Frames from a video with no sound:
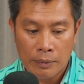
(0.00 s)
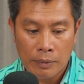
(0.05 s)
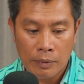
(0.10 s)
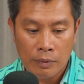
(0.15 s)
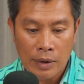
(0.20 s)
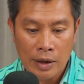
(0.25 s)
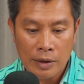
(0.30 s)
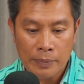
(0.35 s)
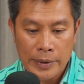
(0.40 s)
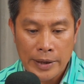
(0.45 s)

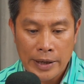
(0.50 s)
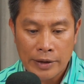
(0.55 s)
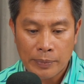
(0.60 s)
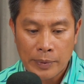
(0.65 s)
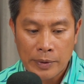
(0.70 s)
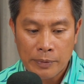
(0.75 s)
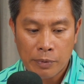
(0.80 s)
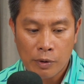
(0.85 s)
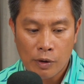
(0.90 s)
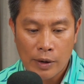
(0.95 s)
rugby has
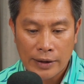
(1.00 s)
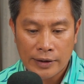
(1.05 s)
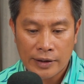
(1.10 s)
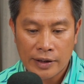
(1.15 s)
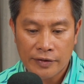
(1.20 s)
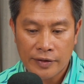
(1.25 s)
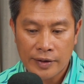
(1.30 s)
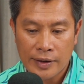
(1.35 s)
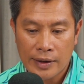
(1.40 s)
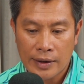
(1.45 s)
been
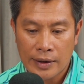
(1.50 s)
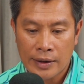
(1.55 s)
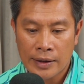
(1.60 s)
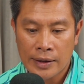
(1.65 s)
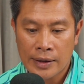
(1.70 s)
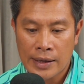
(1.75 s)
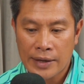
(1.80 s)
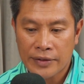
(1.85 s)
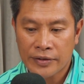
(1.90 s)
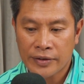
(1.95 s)
proactive
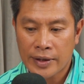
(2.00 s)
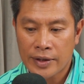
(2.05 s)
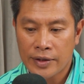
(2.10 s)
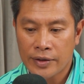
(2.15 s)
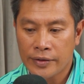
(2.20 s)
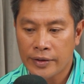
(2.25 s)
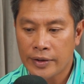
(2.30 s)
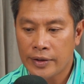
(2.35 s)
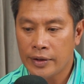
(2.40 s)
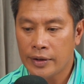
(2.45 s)
in that
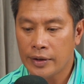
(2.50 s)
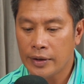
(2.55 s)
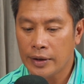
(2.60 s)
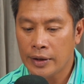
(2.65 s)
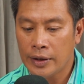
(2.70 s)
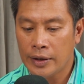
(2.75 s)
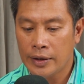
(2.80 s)
sense in